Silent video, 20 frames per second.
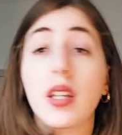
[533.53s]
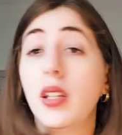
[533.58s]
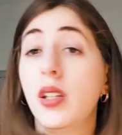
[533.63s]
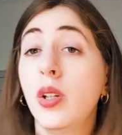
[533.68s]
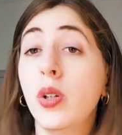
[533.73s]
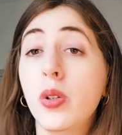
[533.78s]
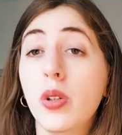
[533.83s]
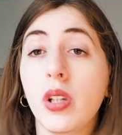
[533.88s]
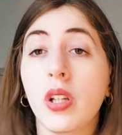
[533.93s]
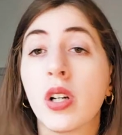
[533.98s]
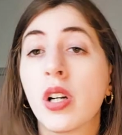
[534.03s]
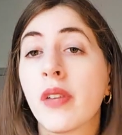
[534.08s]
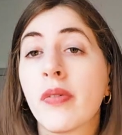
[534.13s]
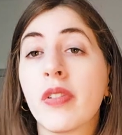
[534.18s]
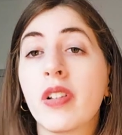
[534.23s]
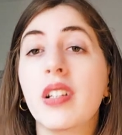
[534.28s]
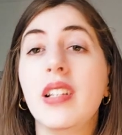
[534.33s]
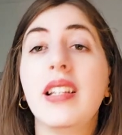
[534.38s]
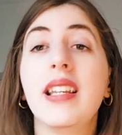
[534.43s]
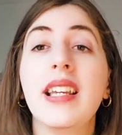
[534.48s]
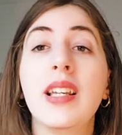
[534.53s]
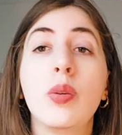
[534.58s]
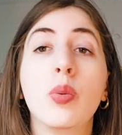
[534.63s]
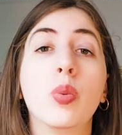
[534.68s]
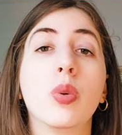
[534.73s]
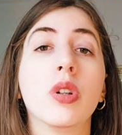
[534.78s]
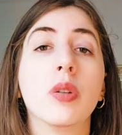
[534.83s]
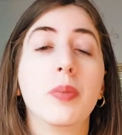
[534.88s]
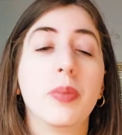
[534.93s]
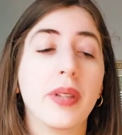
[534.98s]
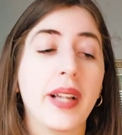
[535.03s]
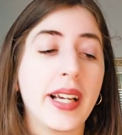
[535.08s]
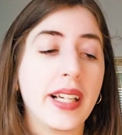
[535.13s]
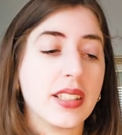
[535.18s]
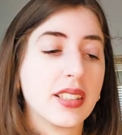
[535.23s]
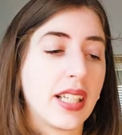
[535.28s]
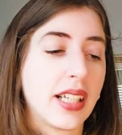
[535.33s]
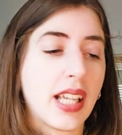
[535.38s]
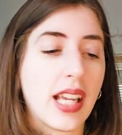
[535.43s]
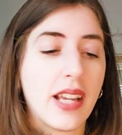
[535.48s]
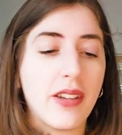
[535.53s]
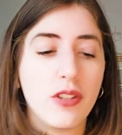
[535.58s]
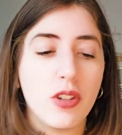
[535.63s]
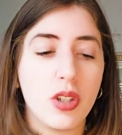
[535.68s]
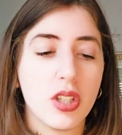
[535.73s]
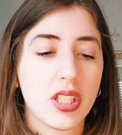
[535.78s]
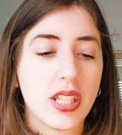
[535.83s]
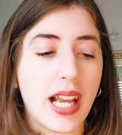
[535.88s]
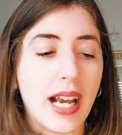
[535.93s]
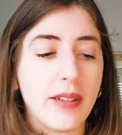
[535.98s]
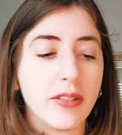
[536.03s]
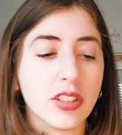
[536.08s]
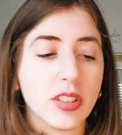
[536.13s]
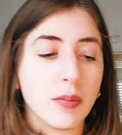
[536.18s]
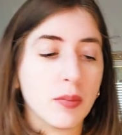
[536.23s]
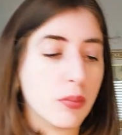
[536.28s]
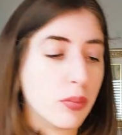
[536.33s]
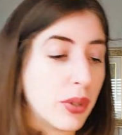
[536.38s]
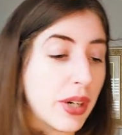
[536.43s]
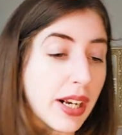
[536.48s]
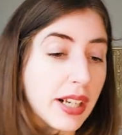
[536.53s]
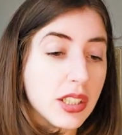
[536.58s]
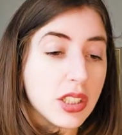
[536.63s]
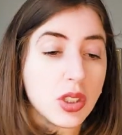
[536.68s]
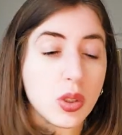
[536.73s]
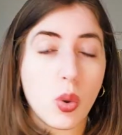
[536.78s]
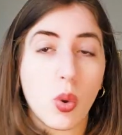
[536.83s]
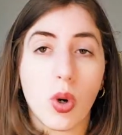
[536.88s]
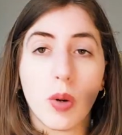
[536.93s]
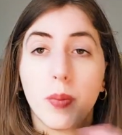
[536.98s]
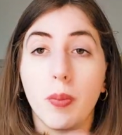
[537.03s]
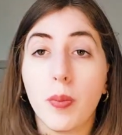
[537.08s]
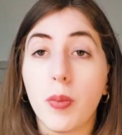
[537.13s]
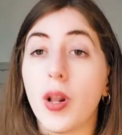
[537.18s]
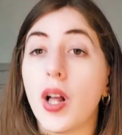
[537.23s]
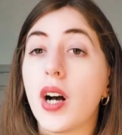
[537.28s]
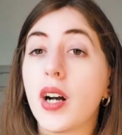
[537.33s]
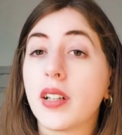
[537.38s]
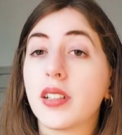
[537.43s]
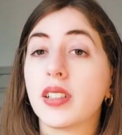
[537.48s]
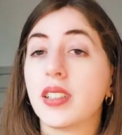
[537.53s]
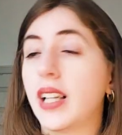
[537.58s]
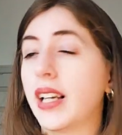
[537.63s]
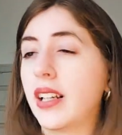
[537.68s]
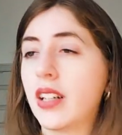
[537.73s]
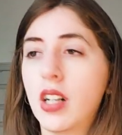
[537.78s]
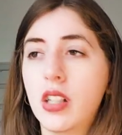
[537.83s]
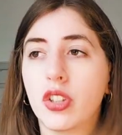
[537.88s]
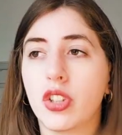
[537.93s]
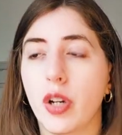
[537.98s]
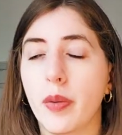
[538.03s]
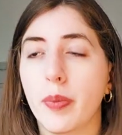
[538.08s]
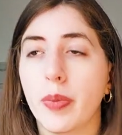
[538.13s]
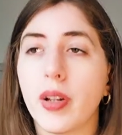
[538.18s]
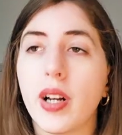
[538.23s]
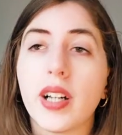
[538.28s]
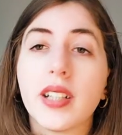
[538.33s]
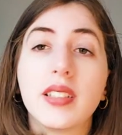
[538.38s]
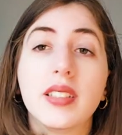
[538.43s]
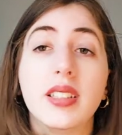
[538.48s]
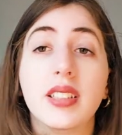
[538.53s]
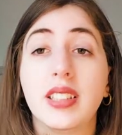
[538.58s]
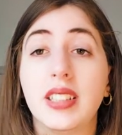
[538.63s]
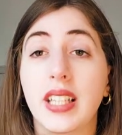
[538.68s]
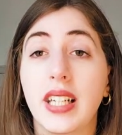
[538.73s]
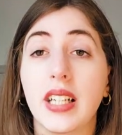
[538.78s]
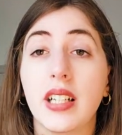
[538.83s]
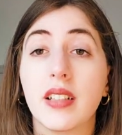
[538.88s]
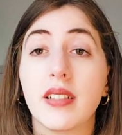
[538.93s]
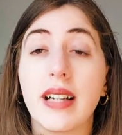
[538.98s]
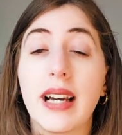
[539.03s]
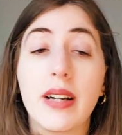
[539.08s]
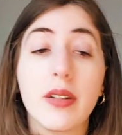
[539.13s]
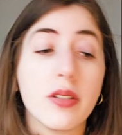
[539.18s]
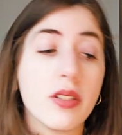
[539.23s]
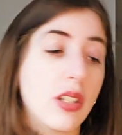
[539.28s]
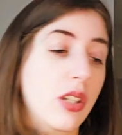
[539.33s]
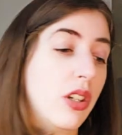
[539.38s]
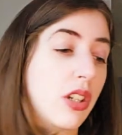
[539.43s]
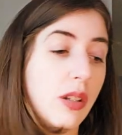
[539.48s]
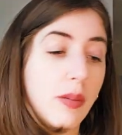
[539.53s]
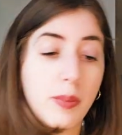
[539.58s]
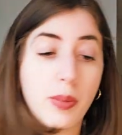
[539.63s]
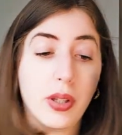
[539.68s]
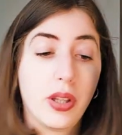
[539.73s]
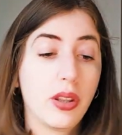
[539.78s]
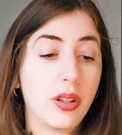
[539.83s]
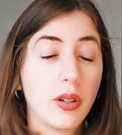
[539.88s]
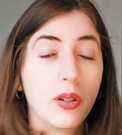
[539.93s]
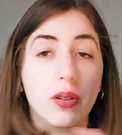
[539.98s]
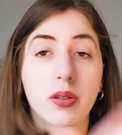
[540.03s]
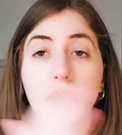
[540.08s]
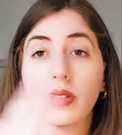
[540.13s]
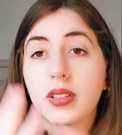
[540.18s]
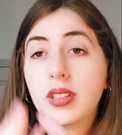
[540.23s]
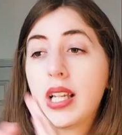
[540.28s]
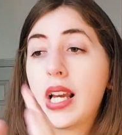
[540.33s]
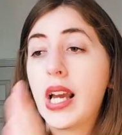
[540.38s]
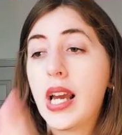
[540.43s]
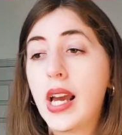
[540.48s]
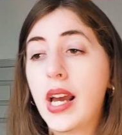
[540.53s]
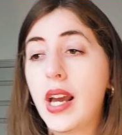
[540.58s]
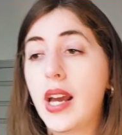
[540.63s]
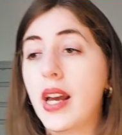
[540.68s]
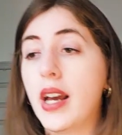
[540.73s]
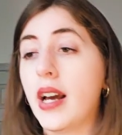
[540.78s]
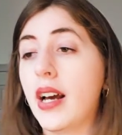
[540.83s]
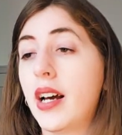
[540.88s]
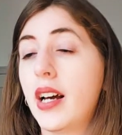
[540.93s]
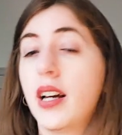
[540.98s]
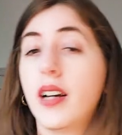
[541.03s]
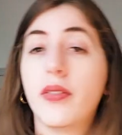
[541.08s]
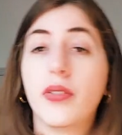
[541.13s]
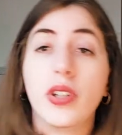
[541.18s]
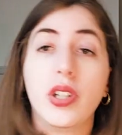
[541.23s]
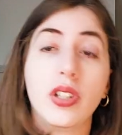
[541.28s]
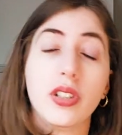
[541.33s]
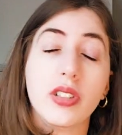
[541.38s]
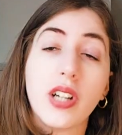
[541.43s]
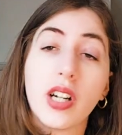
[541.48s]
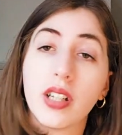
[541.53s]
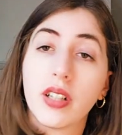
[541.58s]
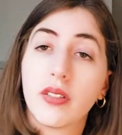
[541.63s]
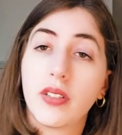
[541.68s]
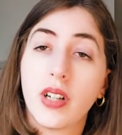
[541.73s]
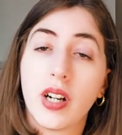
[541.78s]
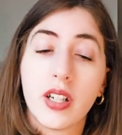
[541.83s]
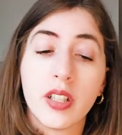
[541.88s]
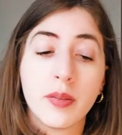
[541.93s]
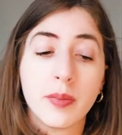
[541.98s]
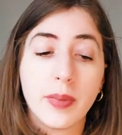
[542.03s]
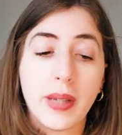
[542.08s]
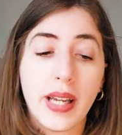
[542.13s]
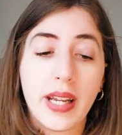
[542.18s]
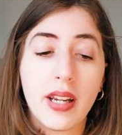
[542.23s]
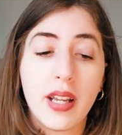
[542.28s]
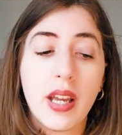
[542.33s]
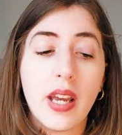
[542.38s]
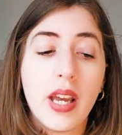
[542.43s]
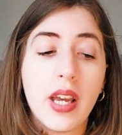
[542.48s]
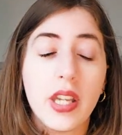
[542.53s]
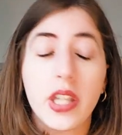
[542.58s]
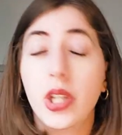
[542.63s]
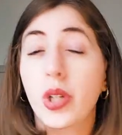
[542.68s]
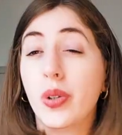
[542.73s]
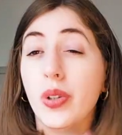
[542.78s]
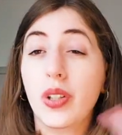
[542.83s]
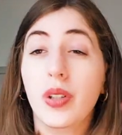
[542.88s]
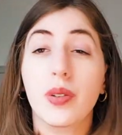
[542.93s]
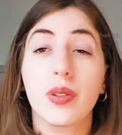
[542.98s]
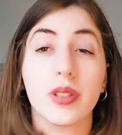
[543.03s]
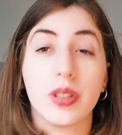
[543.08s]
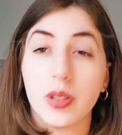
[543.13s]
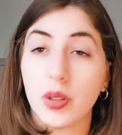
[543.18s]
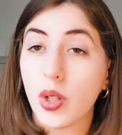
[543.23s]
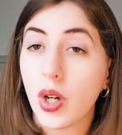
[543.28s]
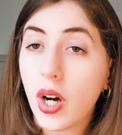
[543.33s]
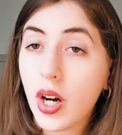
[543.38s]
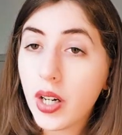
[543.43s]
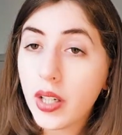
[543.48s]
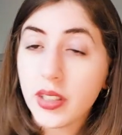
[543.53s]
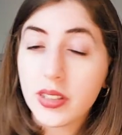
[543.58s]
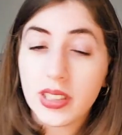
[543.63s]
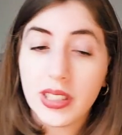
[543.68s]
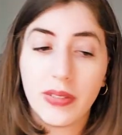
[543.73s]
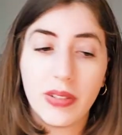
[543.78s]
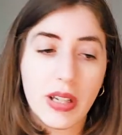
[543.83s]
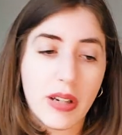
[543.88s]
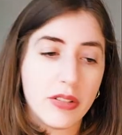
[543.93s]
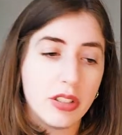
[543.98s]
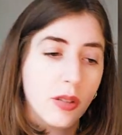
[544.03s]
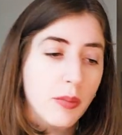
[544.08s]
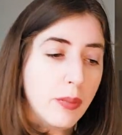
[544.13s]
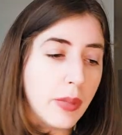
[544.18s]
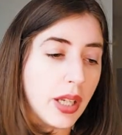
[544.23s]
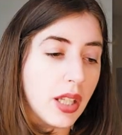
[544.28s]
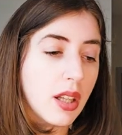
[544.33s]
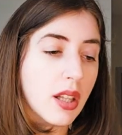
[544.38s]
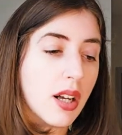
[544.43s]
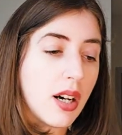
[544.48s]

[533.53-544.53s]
you you don't even need wood planks like if you just have some bricks or blocks like concrete blocks sitting around you could put those uh, for your garden bed you could use logs if you have some big